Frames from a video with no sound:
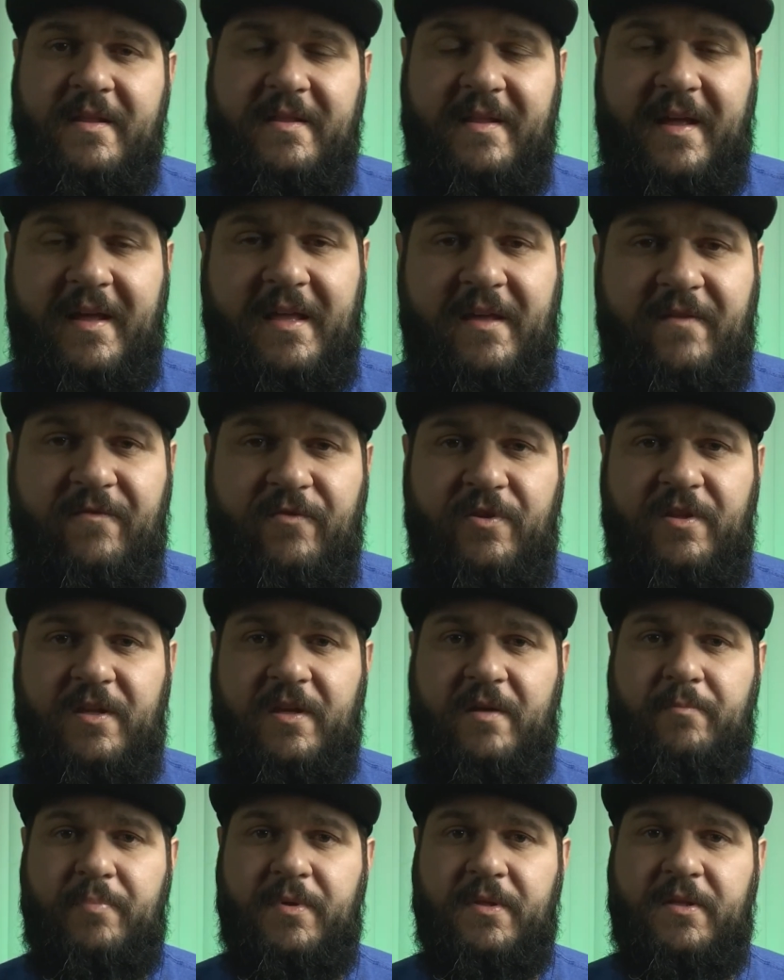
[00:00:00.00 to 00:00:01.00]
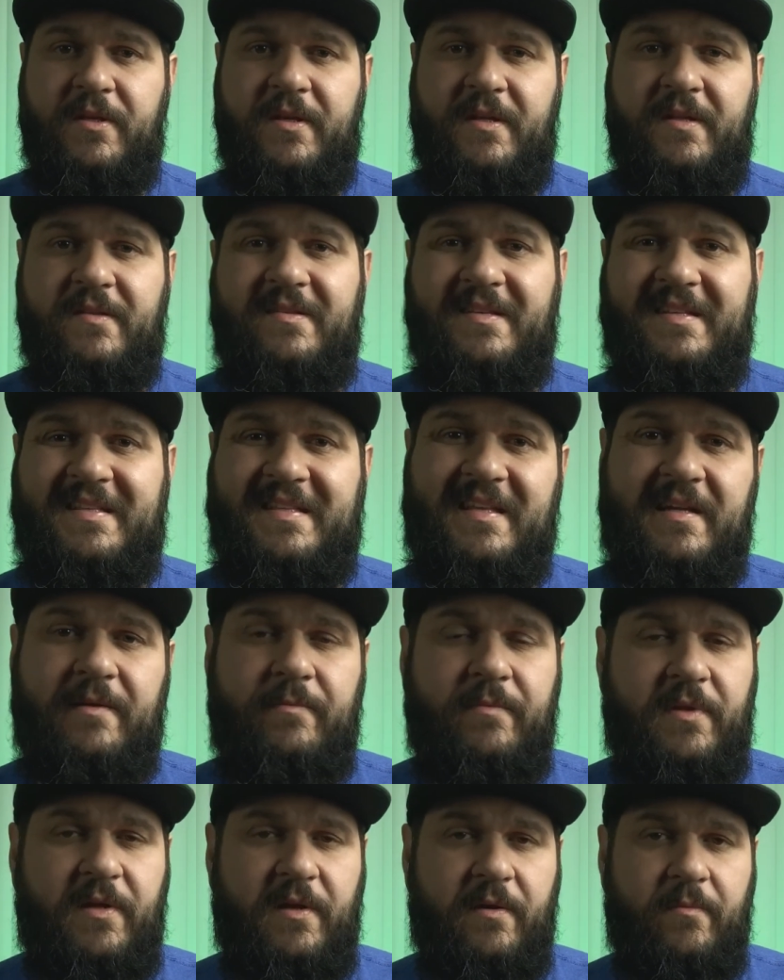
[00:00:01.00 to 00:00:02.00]
that give you the ability to
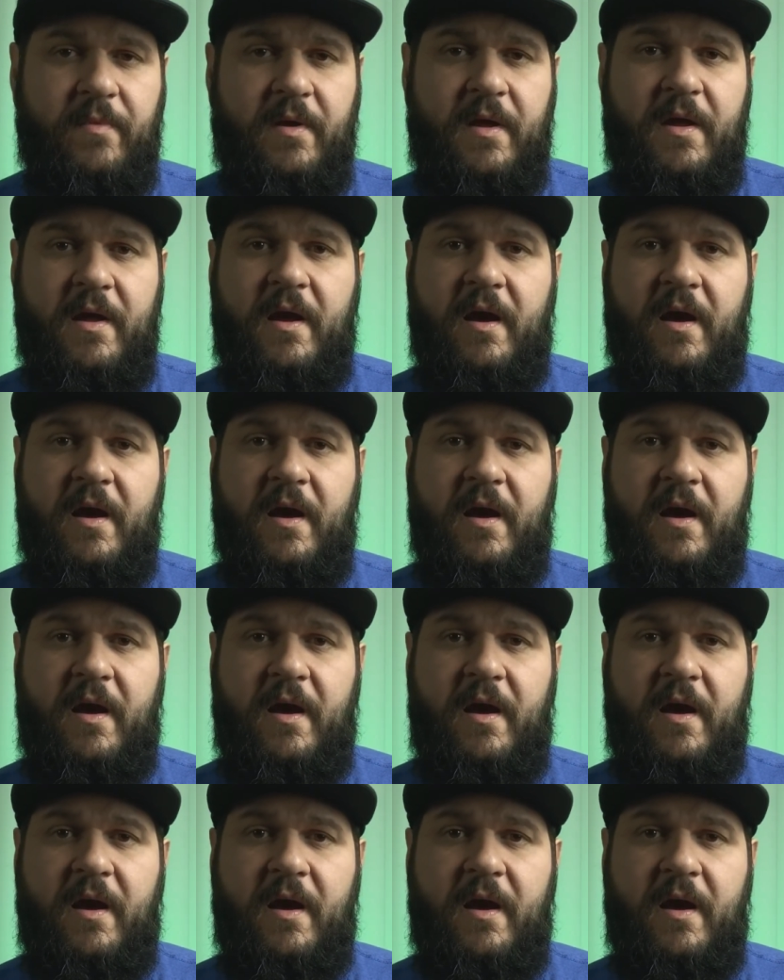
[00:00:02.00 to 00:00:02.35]
dim them,